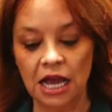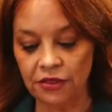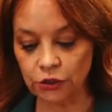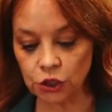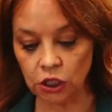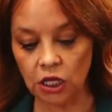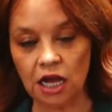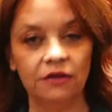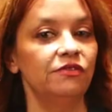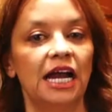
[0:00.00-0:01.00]
There's a
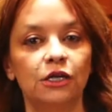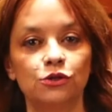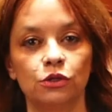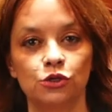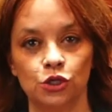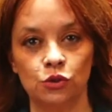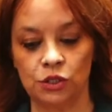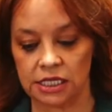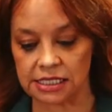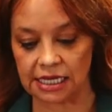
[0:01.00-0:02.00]
lot of natural
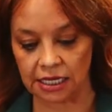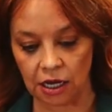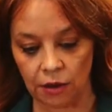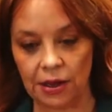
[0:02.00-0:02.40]
juices that come